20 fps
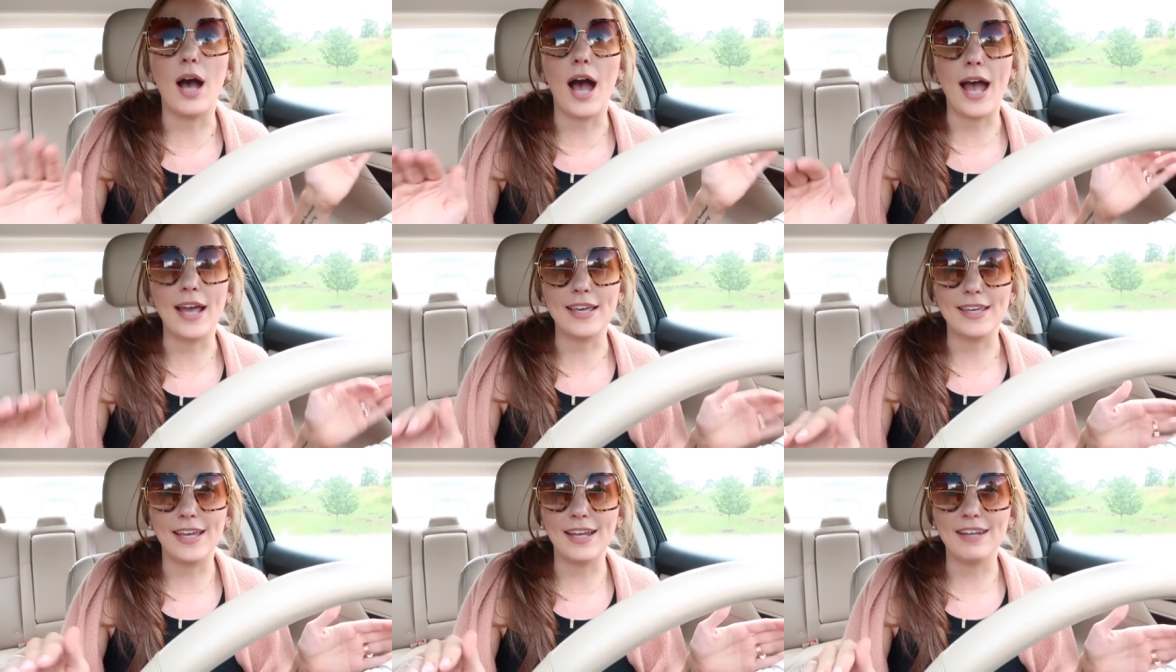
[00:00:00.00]

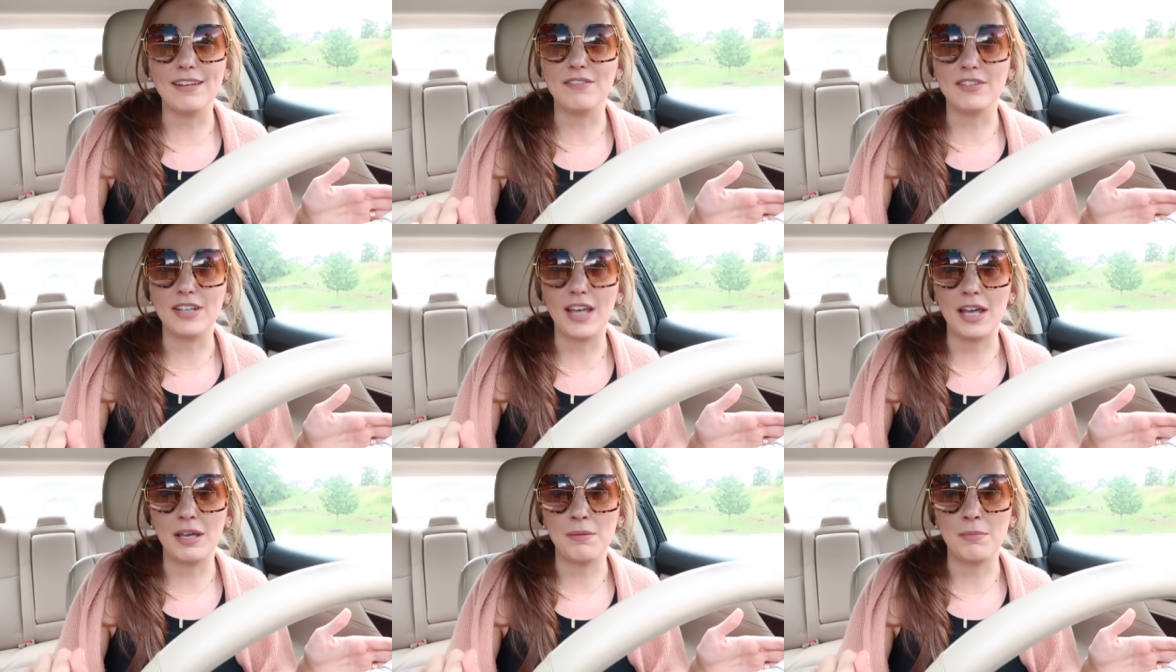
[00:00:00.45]
I can't
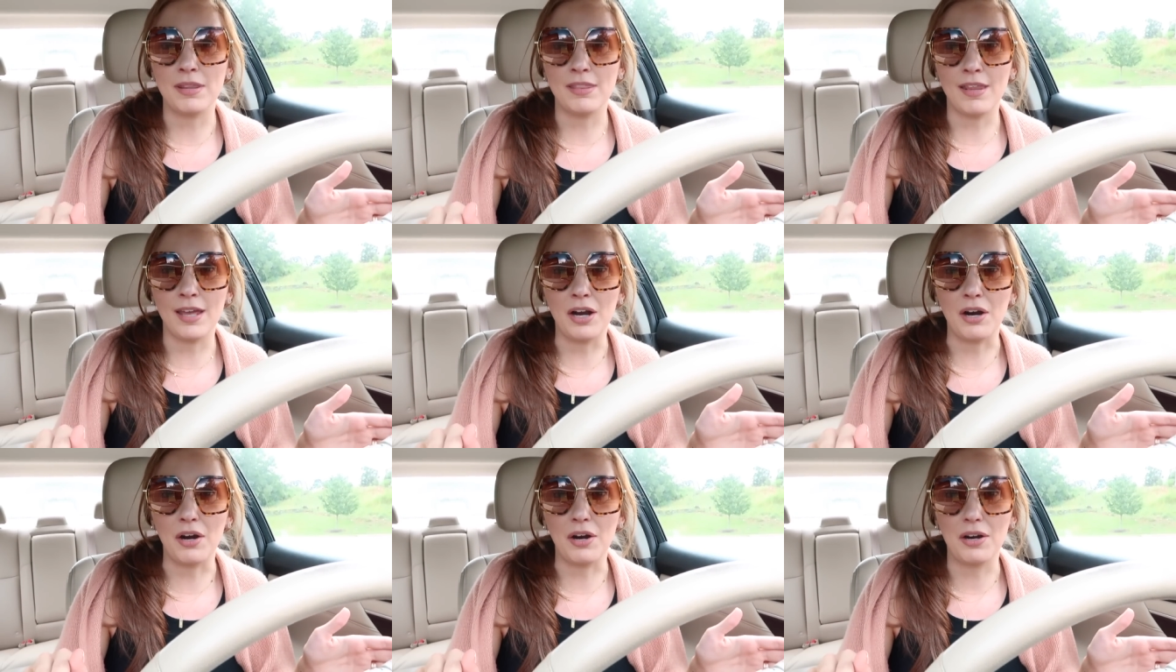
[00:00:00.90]
even get him in
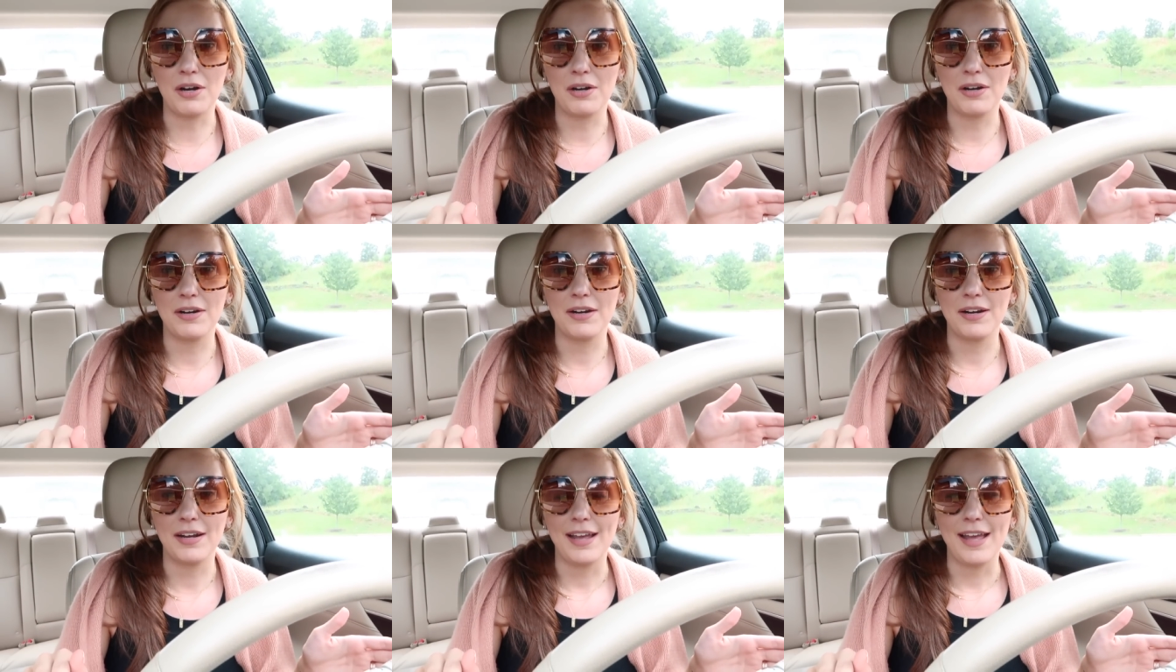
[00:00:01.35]
there.
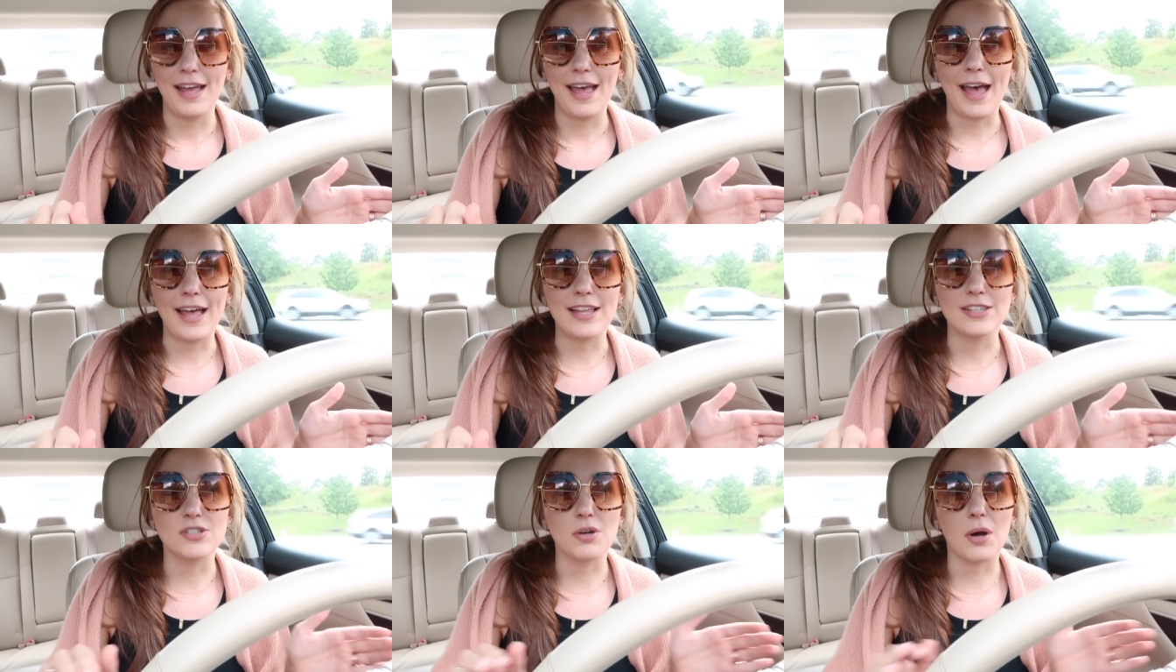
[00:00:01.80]

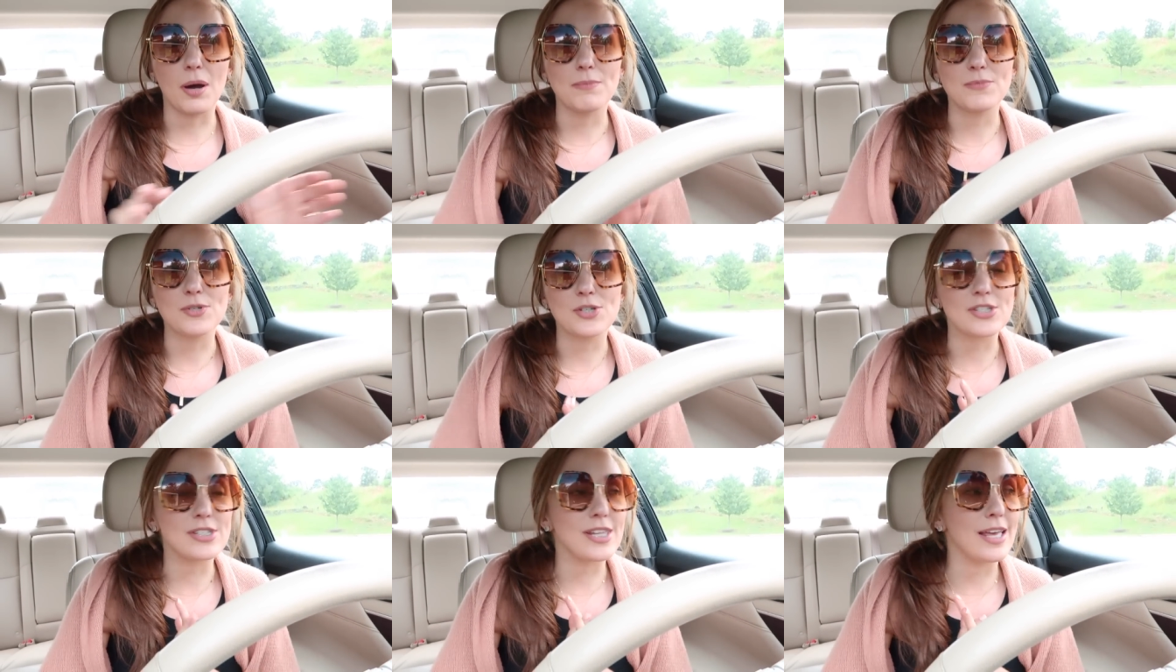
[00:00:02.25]
And so
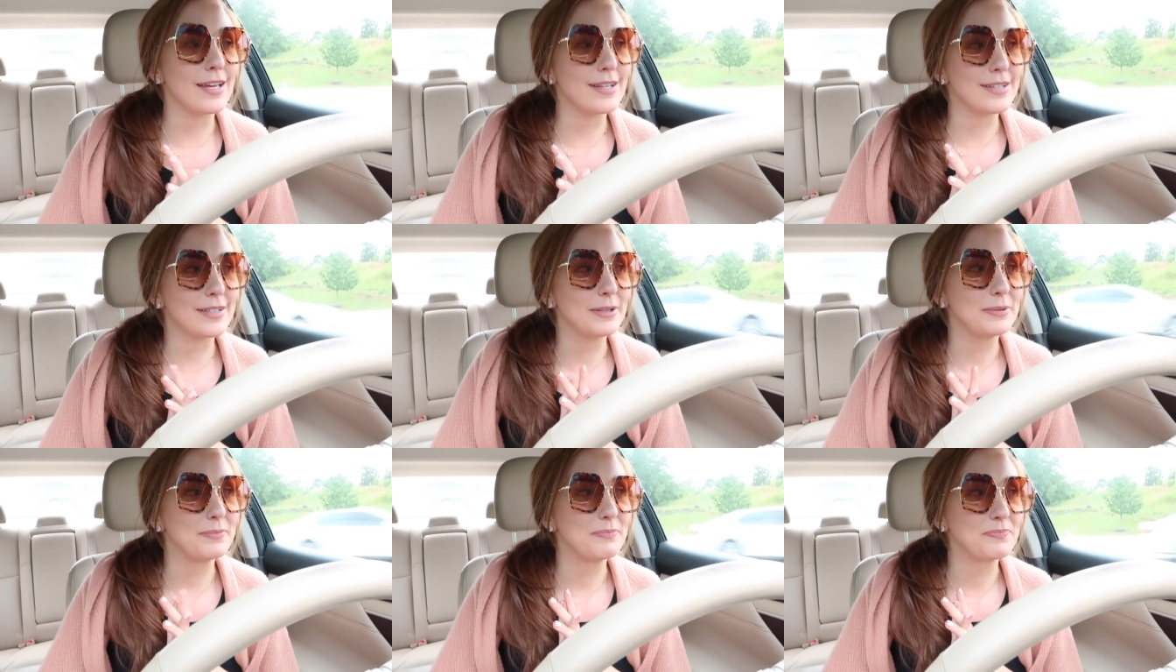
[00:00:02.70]
I'm just
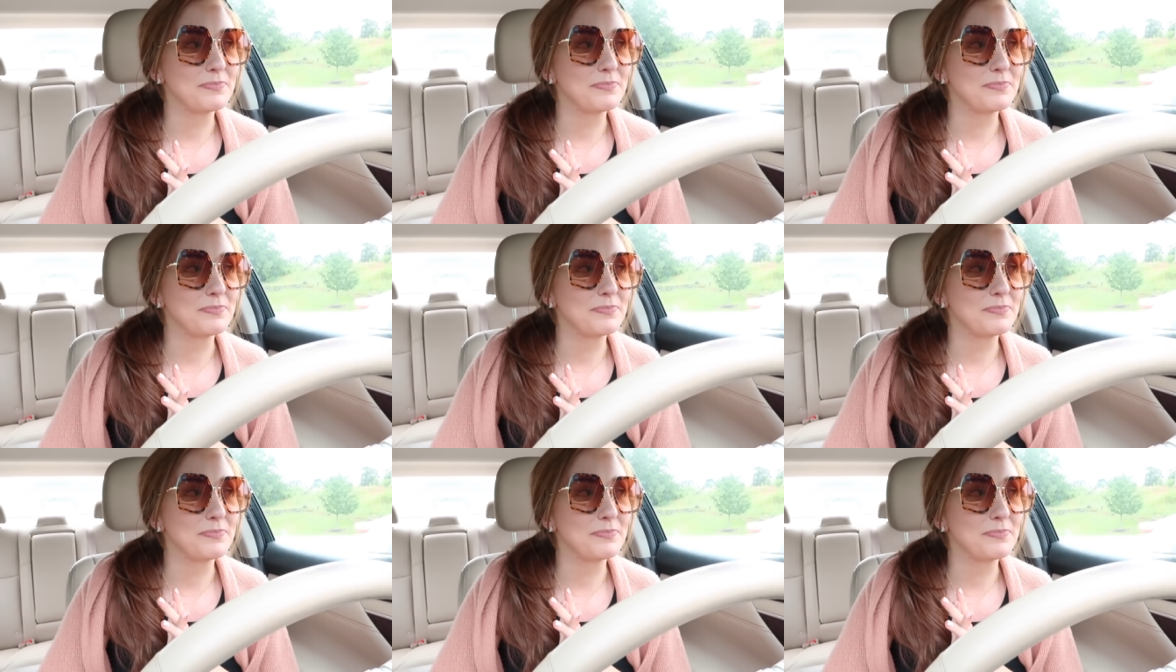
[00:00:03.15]
like